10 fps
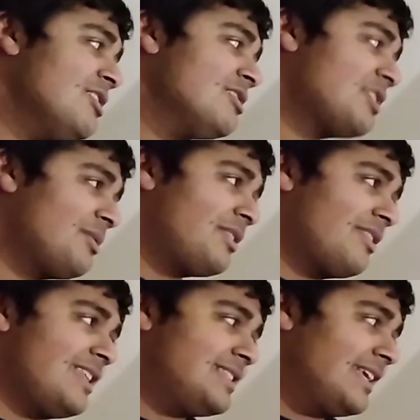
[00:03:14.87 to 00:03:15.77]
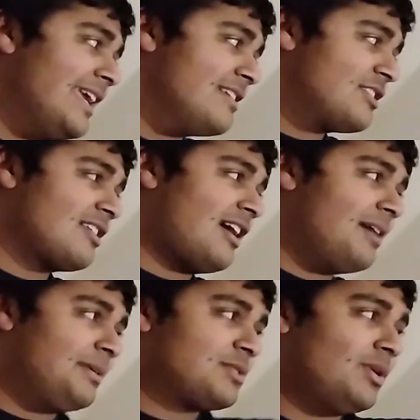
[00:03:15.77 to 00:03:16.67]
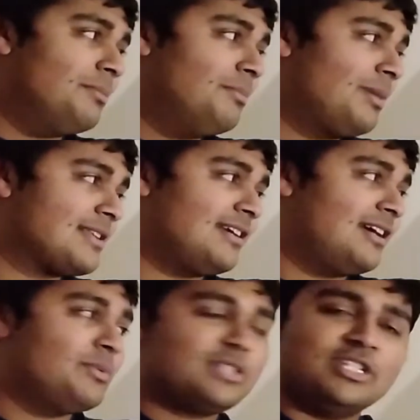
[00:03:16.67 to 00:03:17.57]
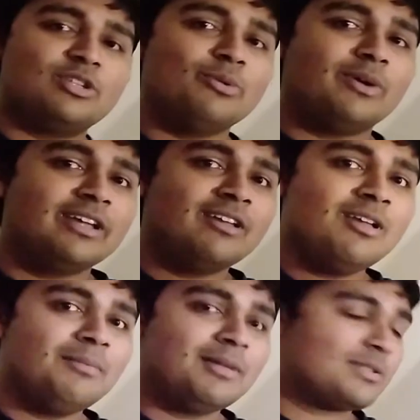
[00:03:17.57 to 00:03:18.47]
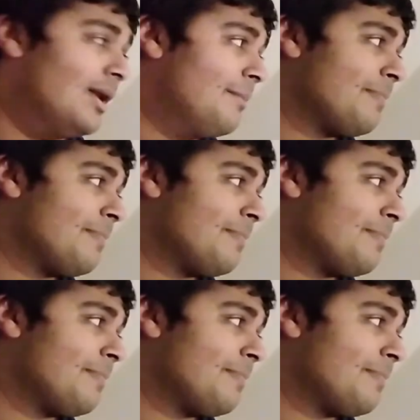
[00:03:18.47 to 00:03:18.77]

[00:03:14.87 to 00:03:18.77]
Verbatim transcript: So this thing here is just i plus 1 plus i, which is 2i plus 1.